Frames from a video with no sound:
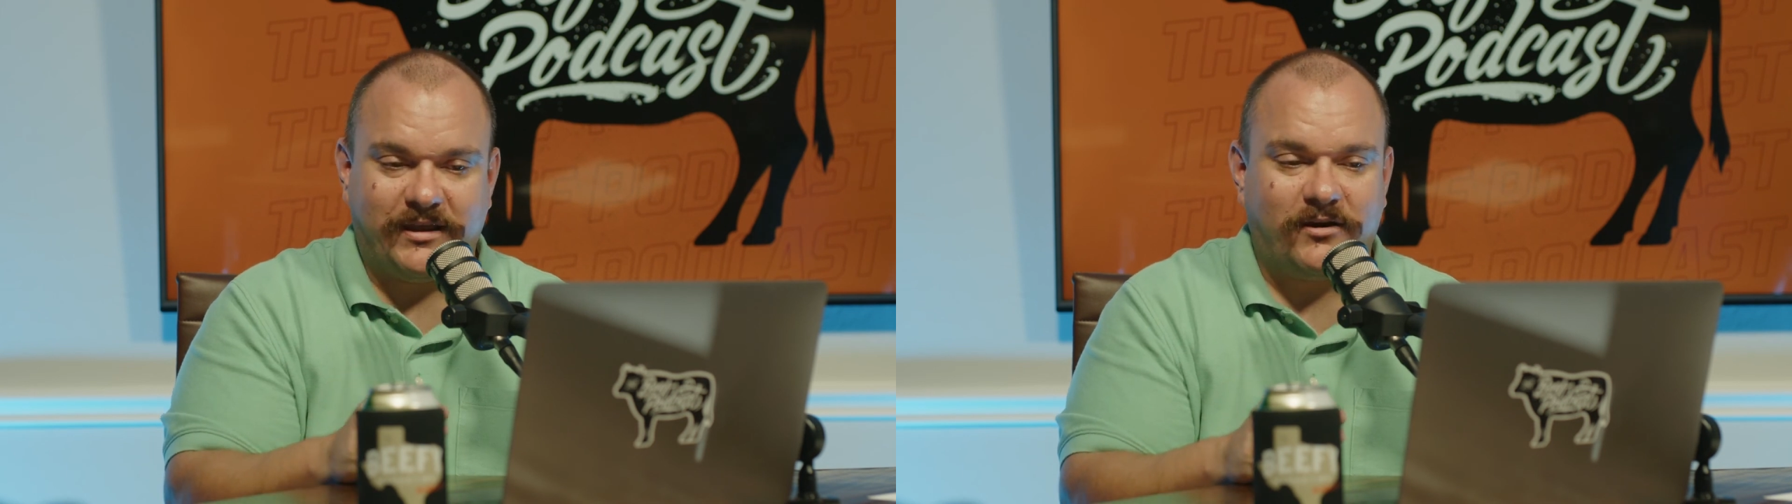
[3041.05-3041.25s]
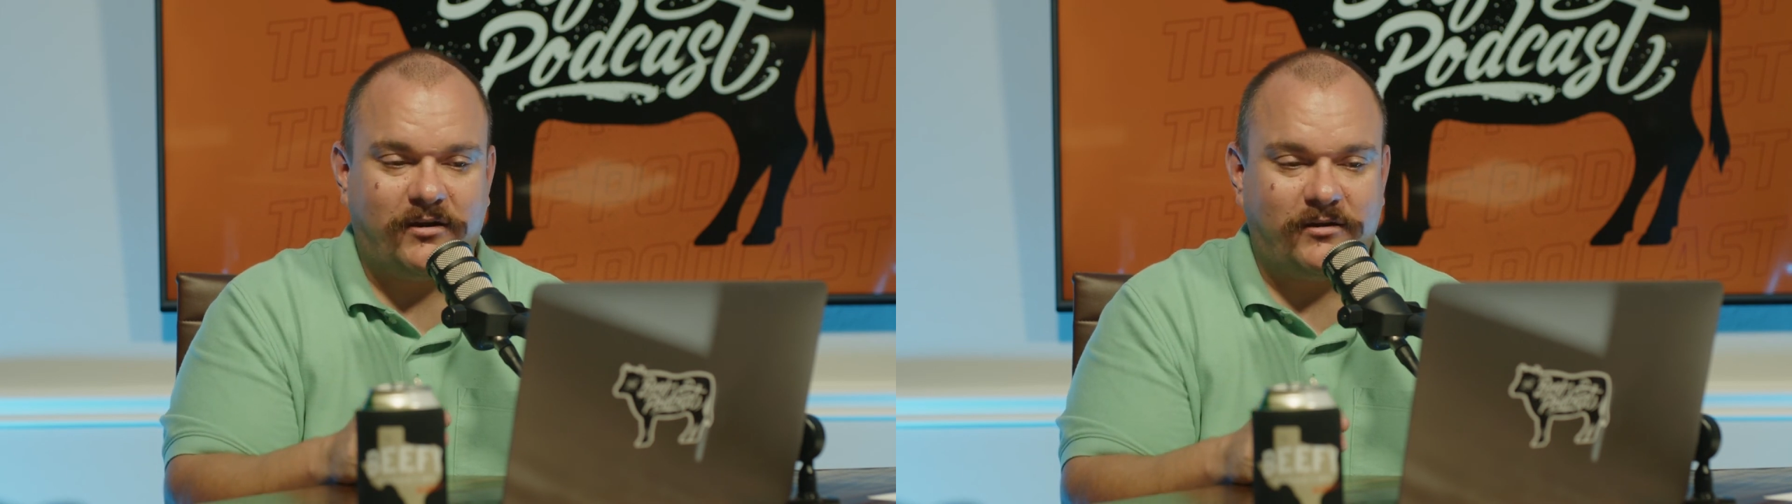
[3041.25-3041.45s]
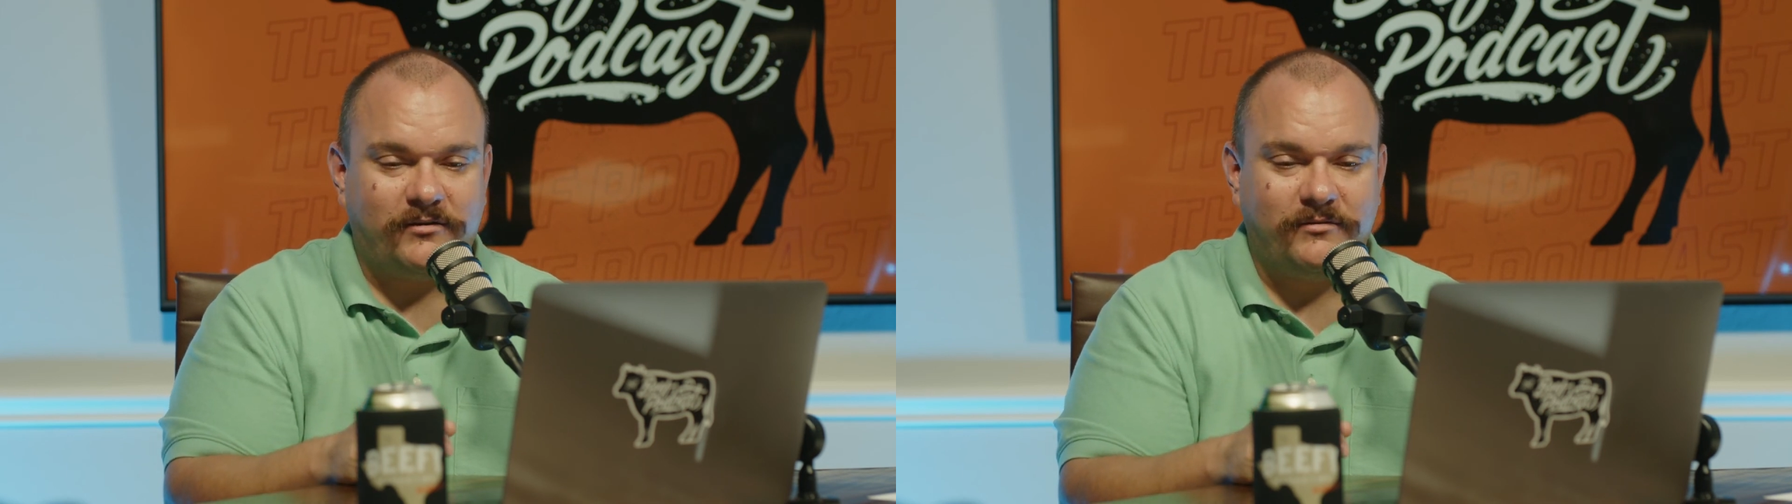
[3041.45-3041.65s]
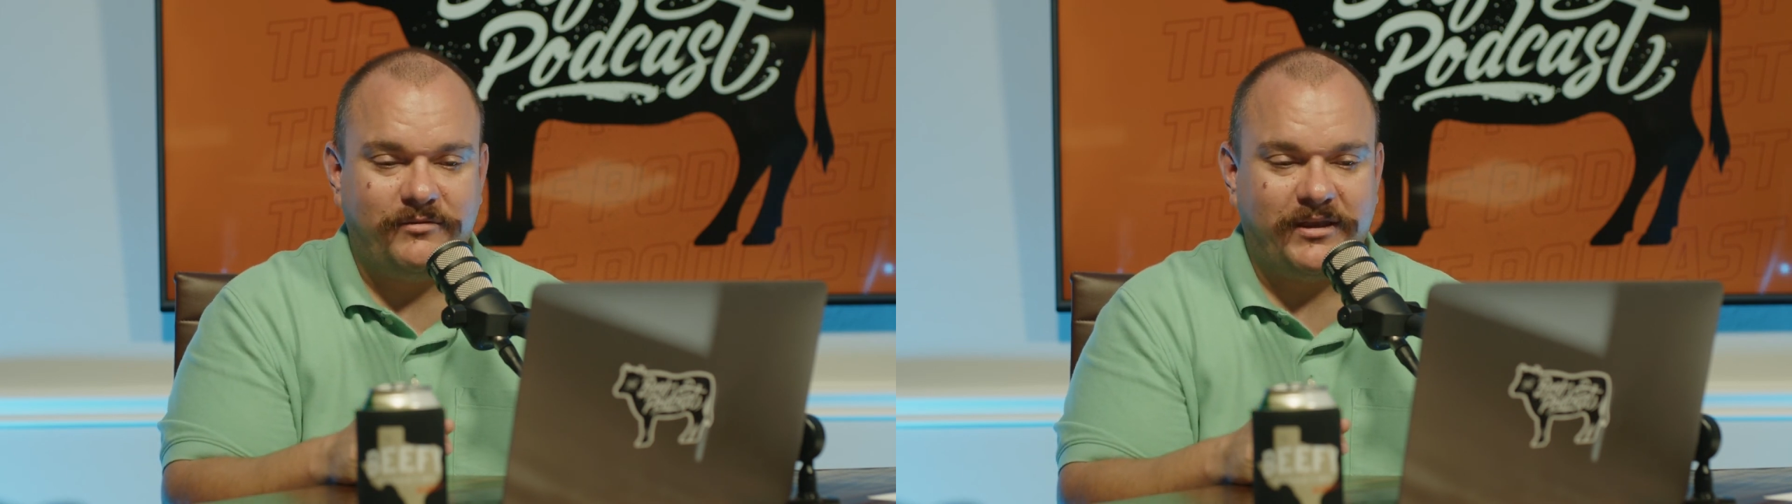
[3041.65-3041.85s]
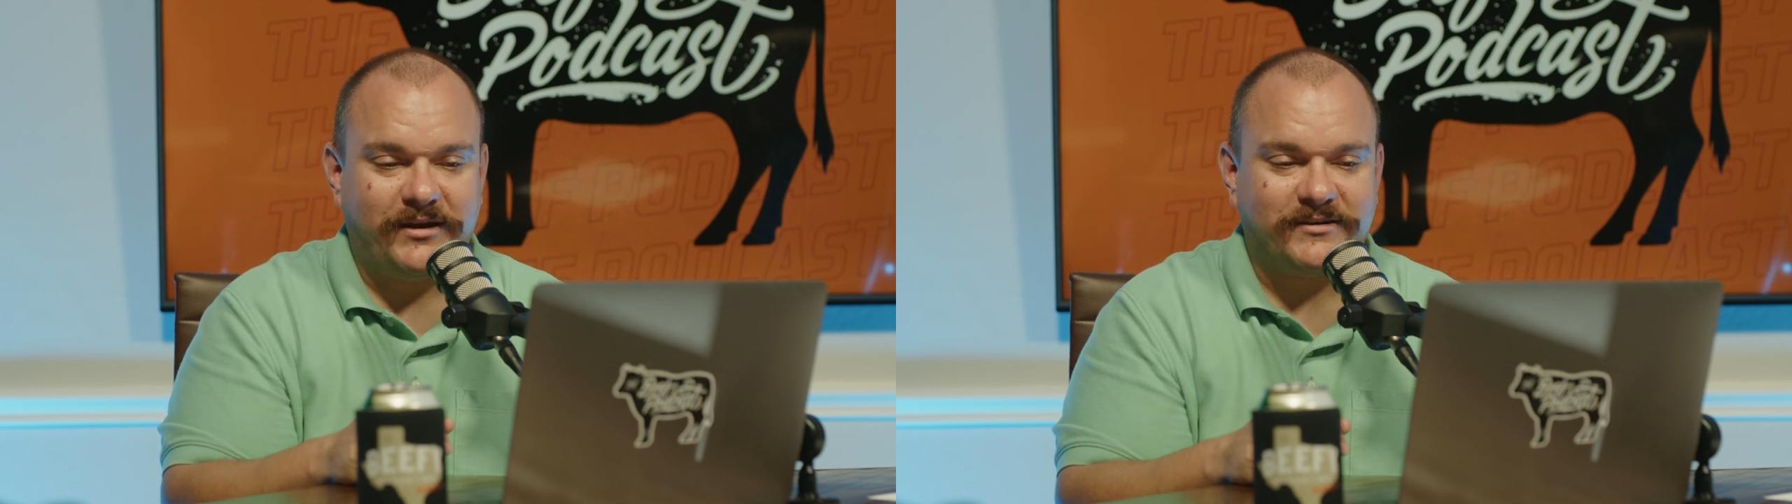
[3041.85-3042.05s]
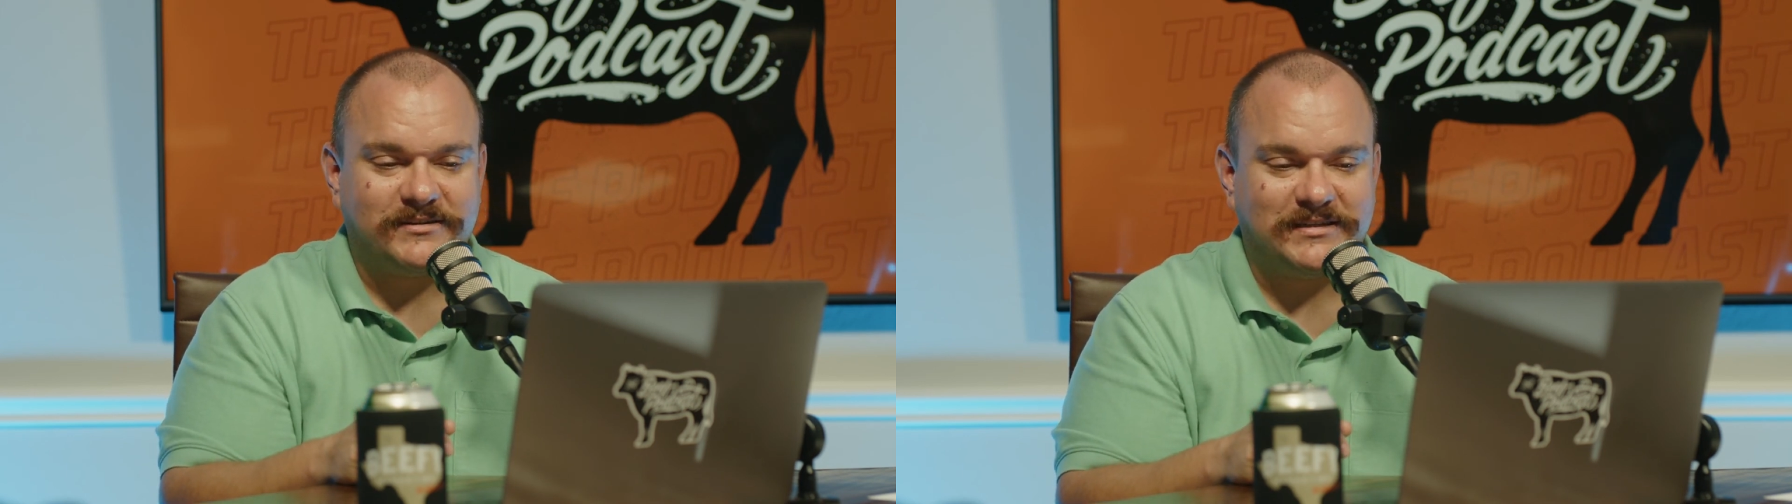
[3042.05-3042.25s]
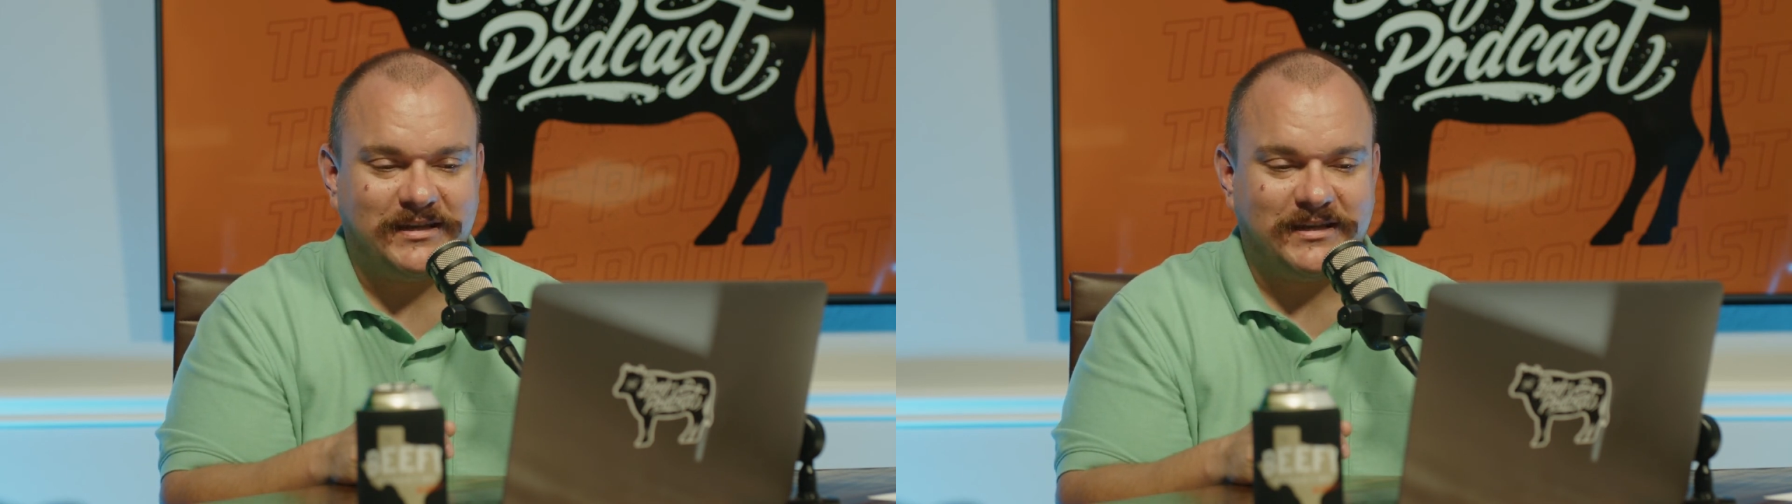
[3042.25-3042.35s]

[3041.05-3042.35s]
call theirs,